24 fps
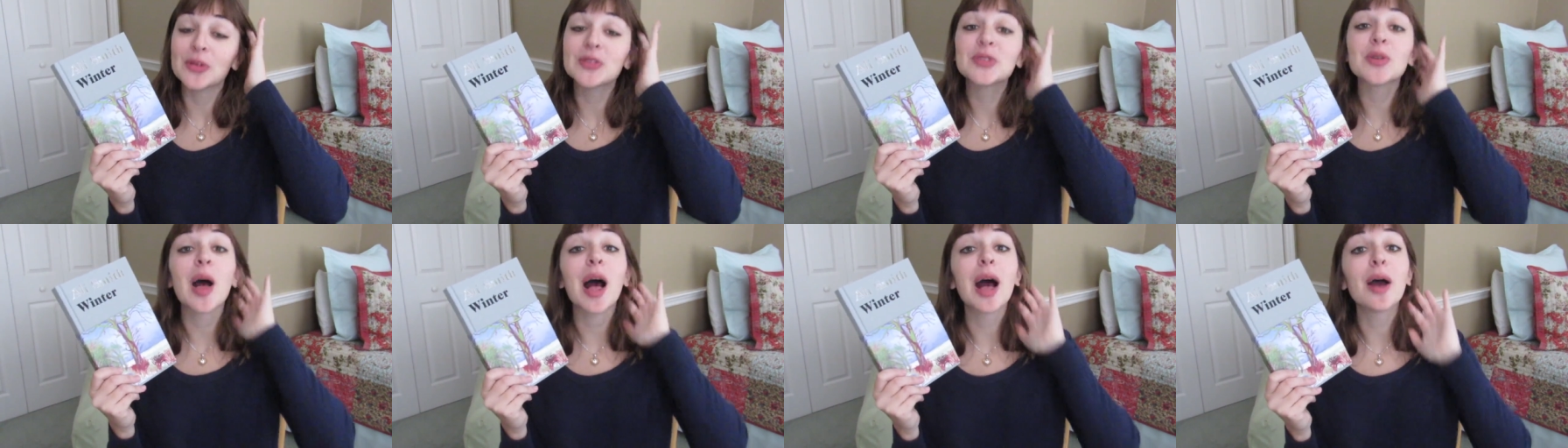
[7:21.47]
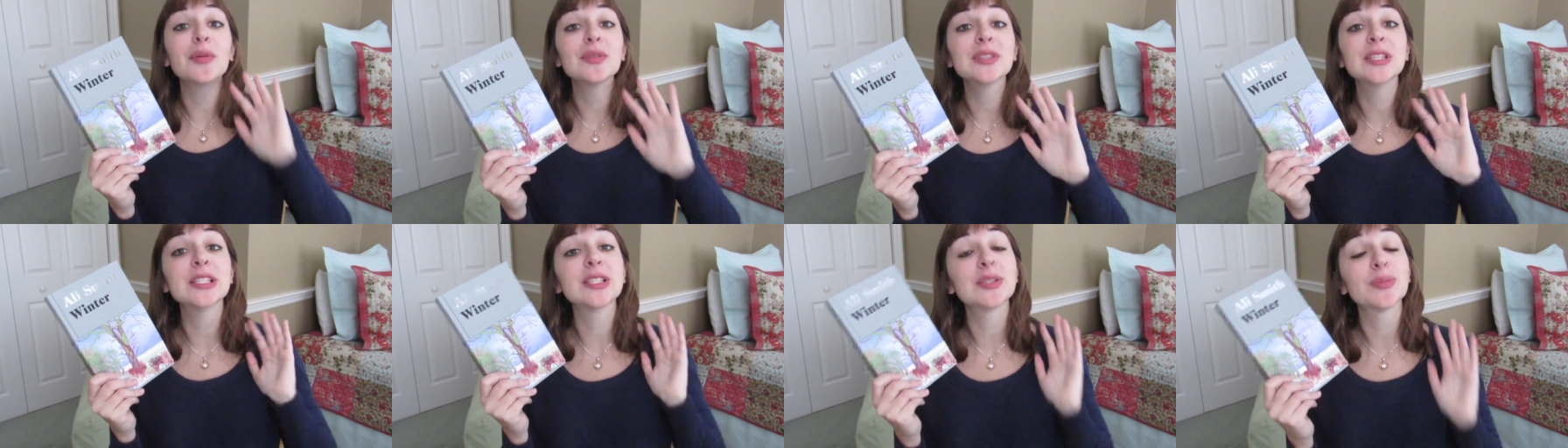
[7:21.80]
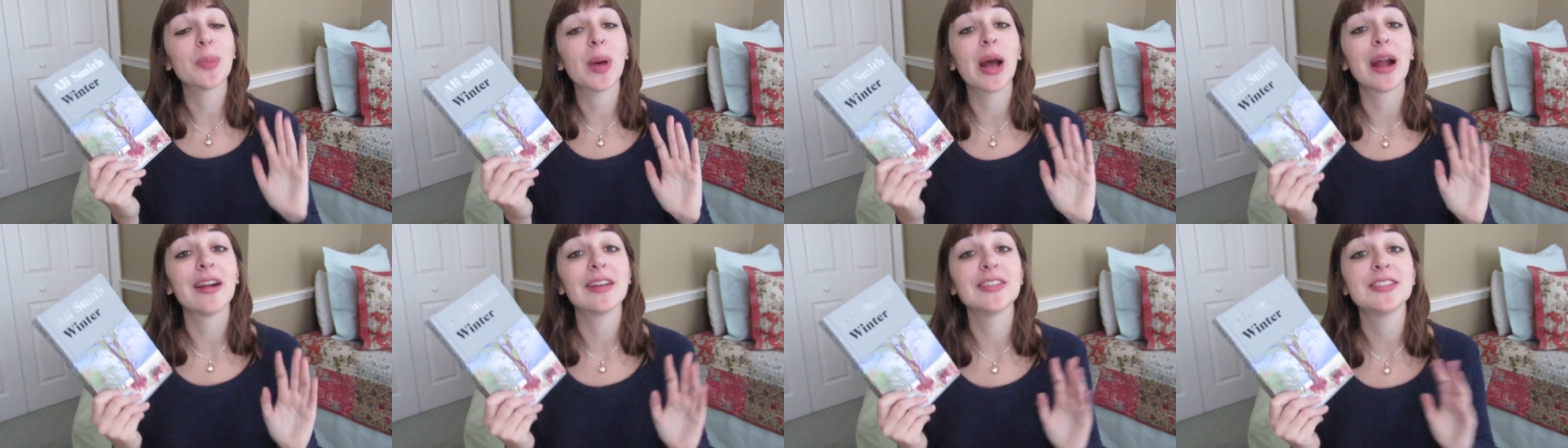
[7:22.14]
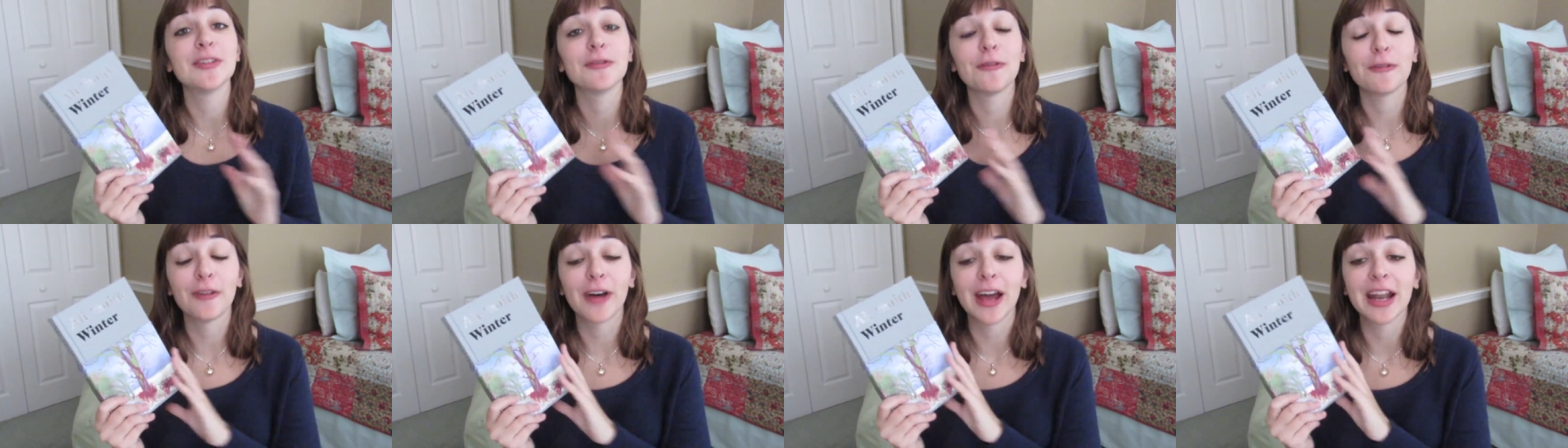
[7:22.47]
so I was inspired
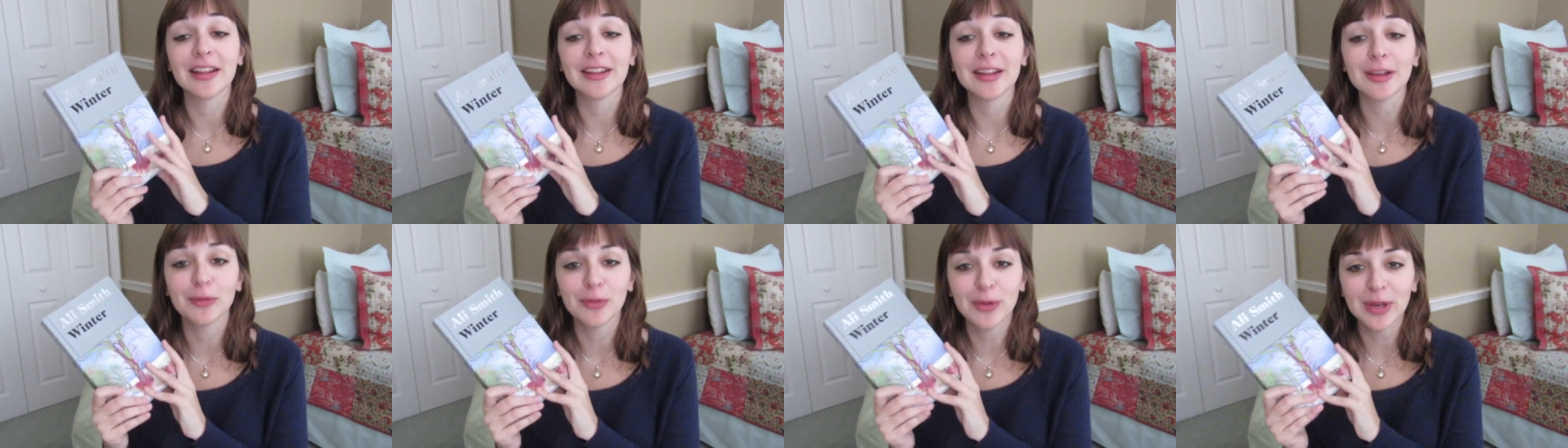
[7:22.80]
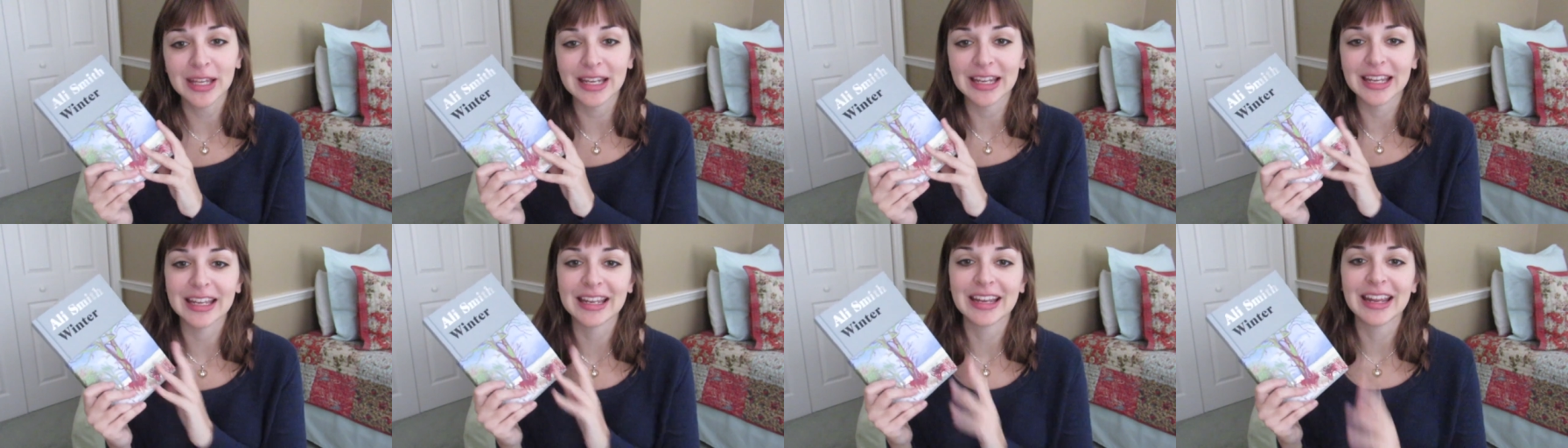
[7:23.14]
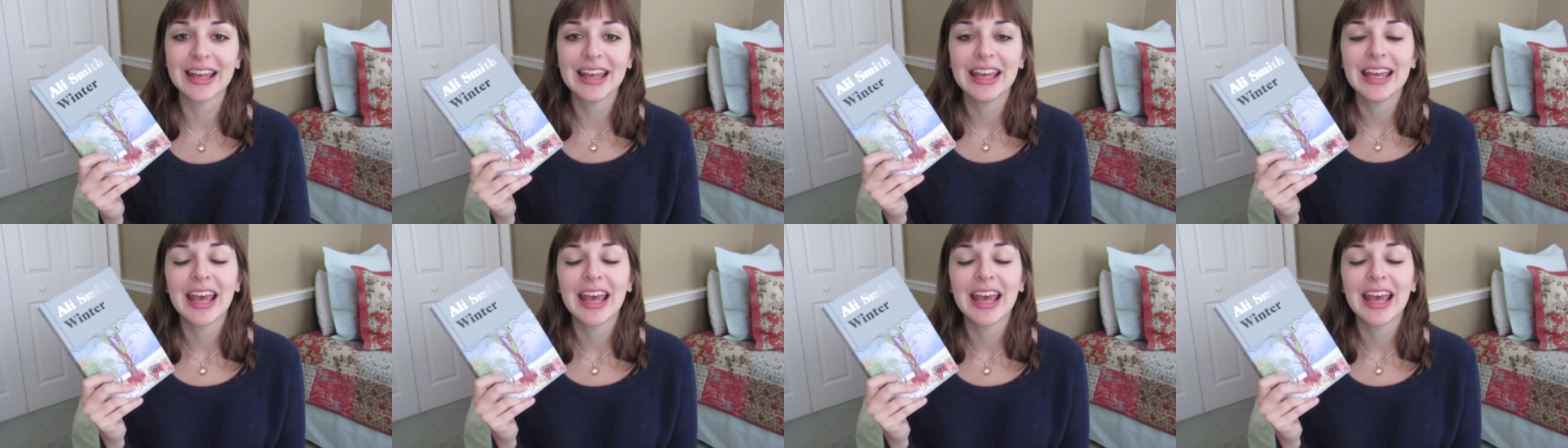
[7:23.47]
to finally read it,